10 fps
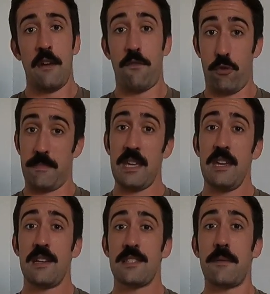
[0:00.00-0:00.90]
For
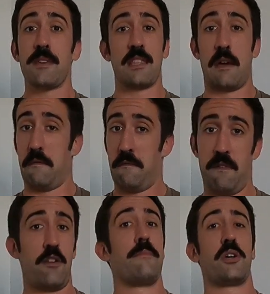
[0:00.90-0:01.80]
me, something that
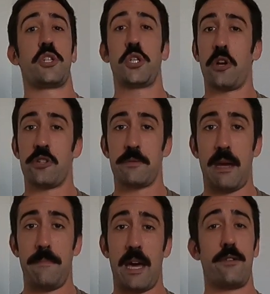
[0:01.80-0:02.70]
very much charges
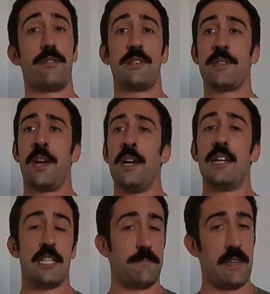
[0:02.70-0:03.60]
my batteries
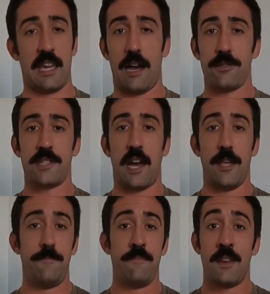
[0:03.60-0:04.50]
is being outside.